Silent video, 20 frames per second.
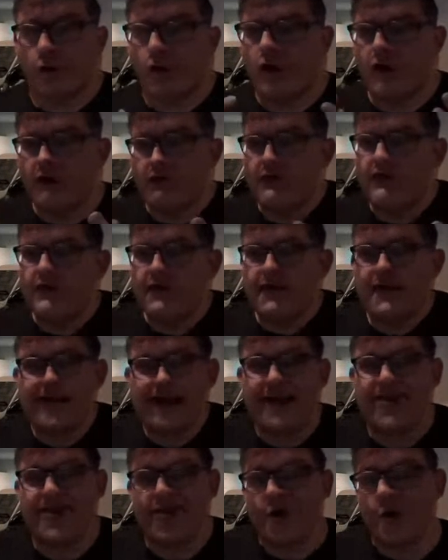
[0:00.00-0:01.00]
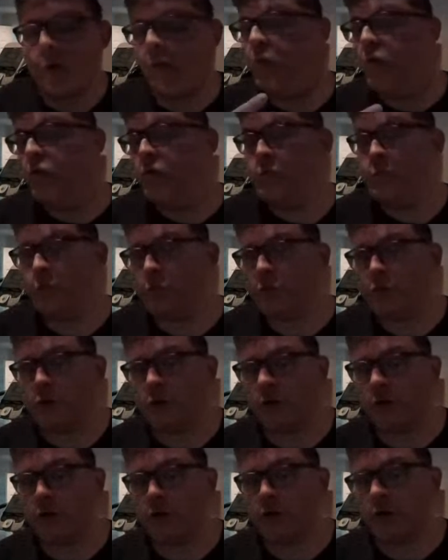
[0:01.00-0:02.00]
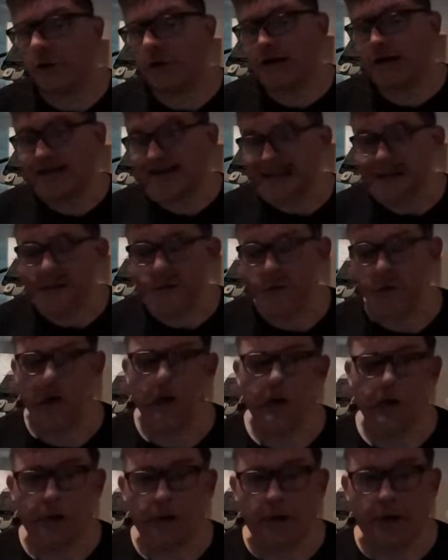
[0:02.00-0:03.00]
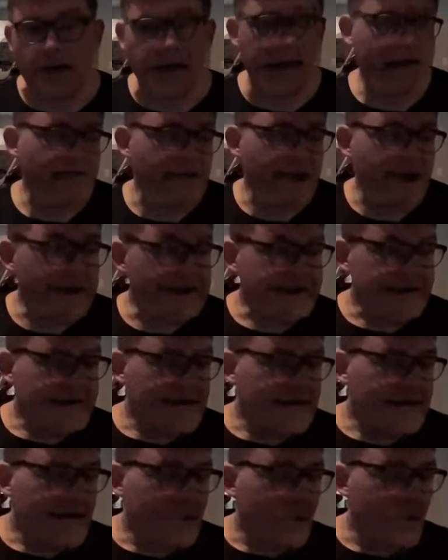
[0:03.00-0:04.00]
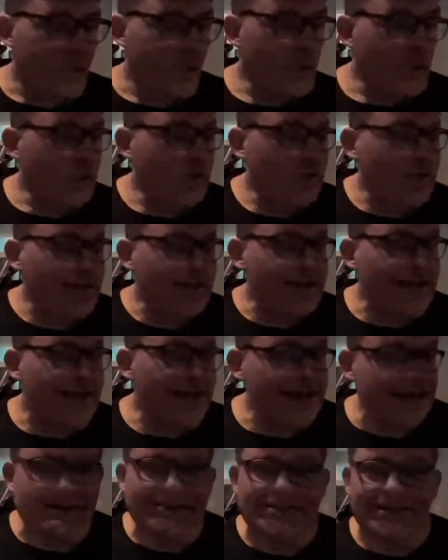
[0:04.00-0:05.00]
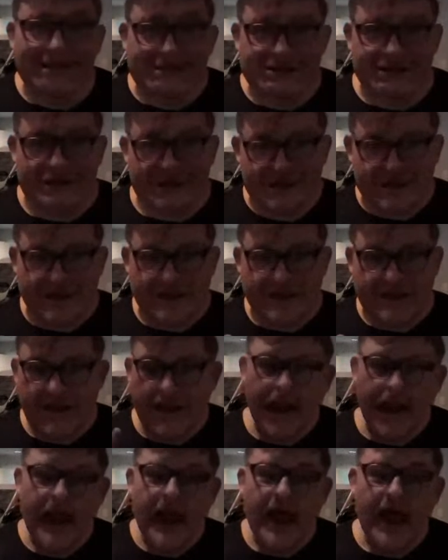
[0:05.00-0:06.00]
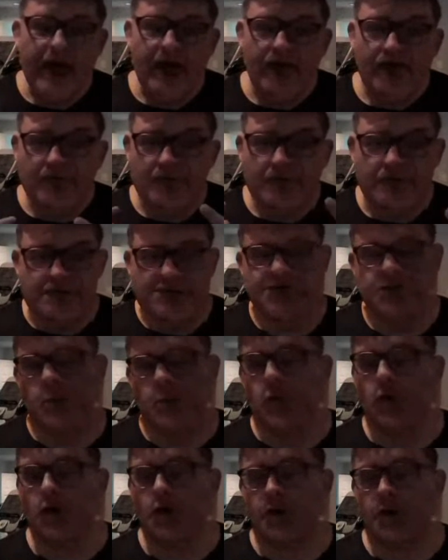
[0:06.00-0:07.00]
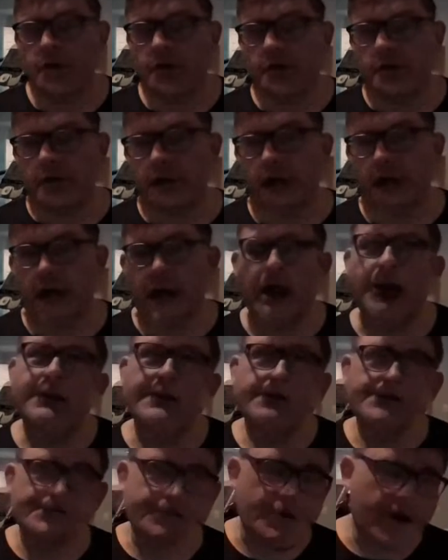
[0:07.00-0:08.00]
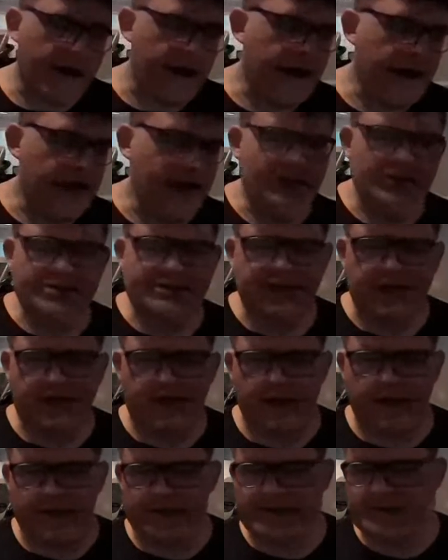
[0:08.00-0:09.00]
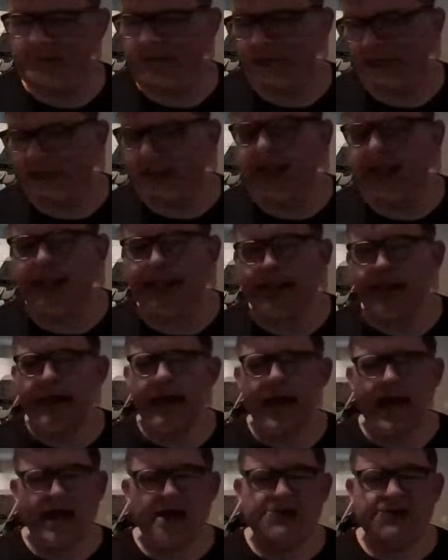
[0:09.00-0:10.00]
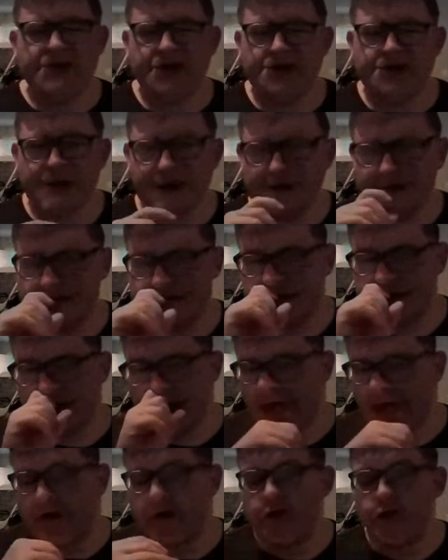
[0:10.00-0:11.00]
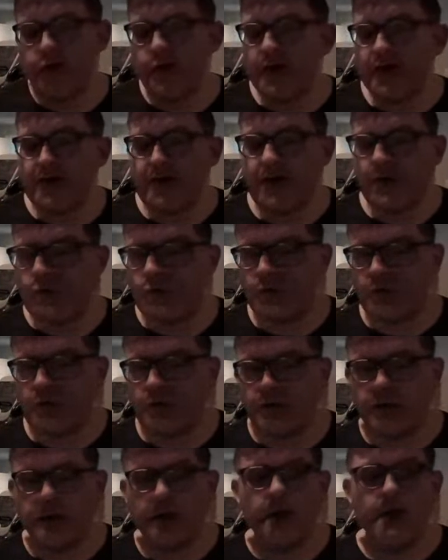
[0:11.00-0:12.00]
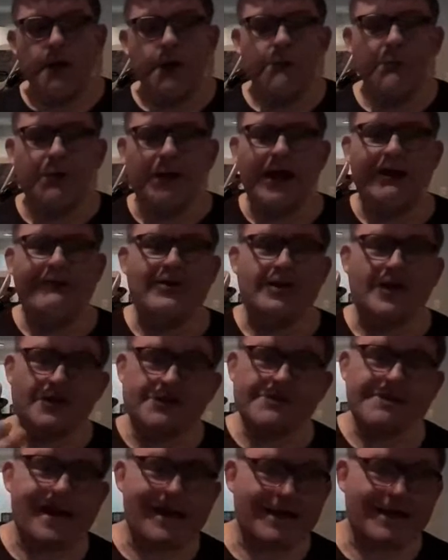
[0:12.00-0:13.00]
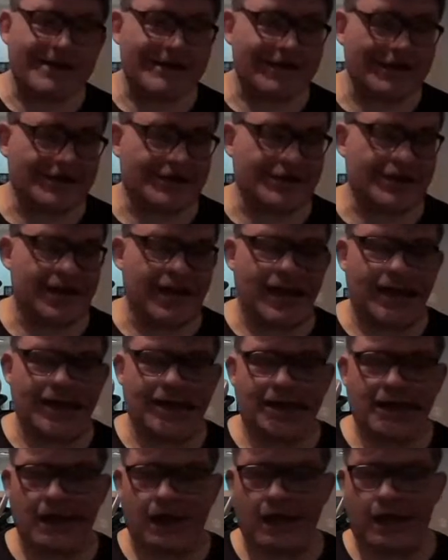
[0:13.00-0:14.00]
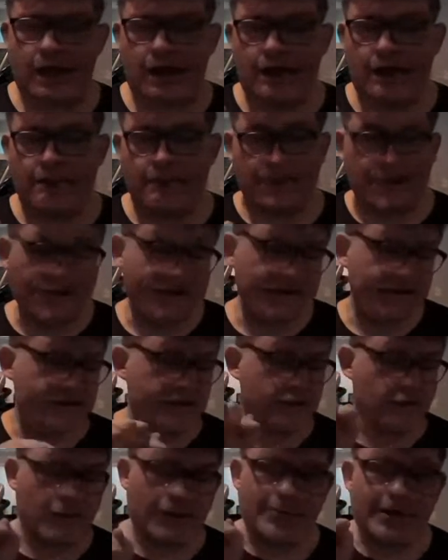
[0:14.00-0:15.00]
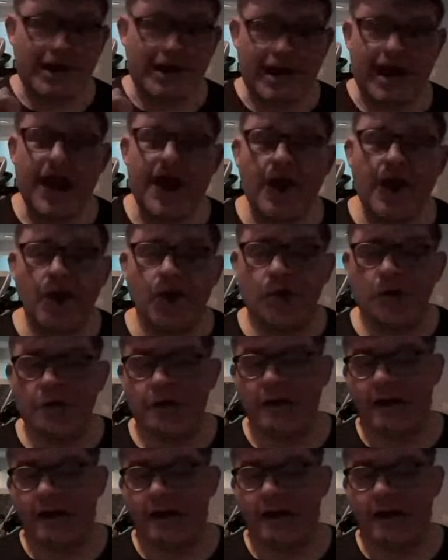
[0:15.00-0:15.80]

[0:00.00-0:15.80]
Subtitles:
Everything that I thought wouldn't work did work. In fact, only the docking station that I have doesn't work. And I did try, it's a display link. I did try the drivers. I couldn't get that working, but I have another docking station that, actually it's the one I'm on now.